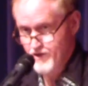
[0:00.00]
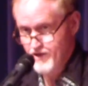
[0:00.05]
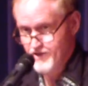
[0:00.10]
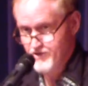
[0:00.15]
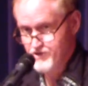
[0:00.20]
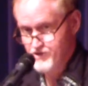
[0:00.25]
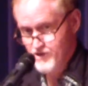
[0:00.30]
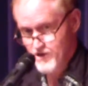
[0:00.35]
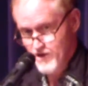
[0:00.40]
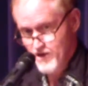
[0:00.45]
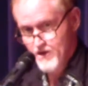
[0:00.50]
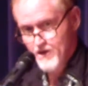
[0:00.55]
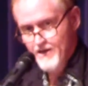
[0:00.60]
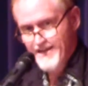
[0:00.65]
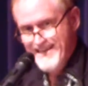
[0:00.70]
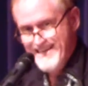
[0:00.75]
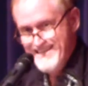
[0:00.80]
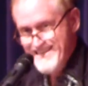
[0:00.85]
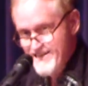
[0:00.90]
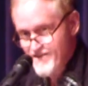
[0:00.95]
much.
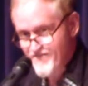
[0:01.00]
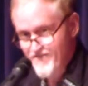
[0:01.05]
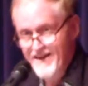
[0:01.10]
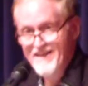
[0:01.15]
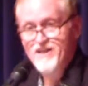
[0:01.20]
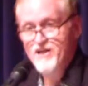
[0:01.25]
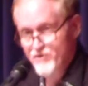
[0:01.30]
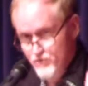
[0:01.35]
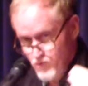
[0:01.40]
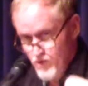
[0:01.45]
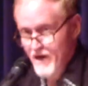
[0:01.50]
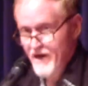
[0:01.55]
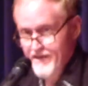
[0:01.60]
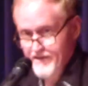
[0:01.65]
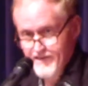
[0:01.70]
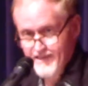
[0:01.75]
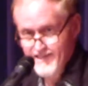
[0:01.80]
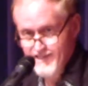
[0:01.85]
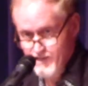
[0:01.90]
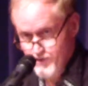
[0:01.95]
He needed to find a new line.
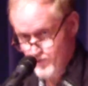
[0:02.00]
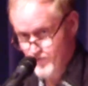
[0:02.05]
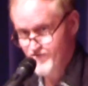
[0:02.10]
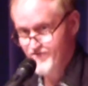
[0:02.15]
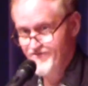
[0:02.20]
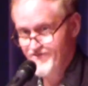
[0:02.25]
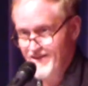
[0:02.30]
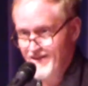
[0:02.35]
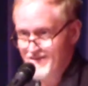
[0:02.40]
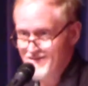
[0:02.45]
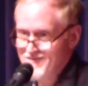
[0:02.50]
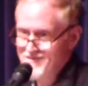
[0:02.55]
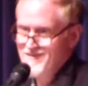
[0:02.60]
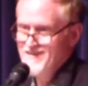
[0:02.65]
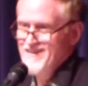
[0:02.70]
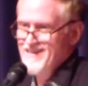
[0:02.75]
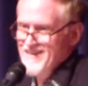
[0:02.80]
He needed to invent.